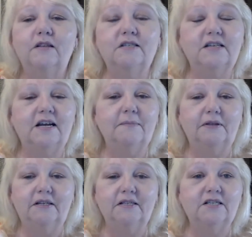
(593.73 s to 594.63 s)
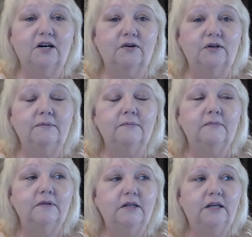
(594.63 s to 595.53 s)
The state police told
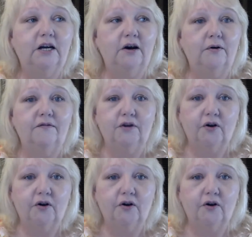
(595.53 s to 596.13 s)
him, if